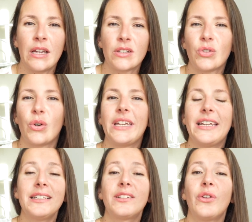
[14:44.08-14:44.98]
So
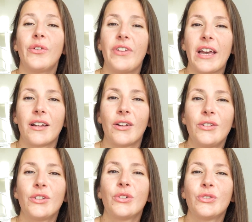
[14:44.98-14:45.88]
it is le verlan
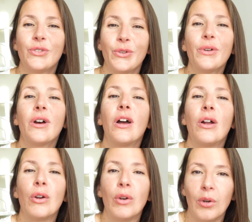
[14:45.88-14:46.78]
de
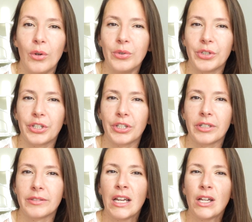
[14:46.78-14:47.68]
louche.
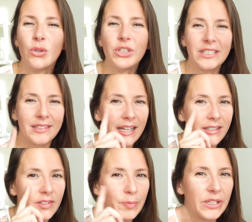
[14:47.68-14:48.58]
Louche is like
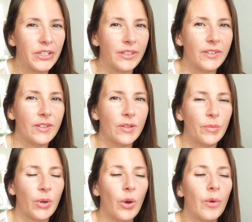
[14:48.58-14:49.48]
suspicious,
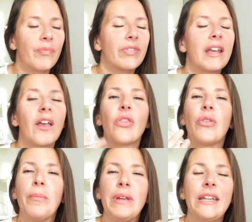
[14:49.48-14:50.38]
but
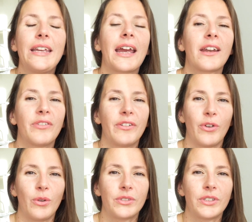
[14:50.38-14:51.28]
the meaning kind of
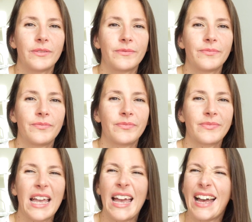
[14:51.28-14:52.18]
evolved.
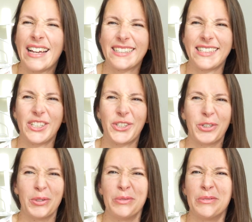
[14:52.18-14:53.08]
Ah, c'est
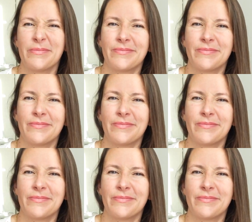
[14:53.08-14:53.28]
chelou.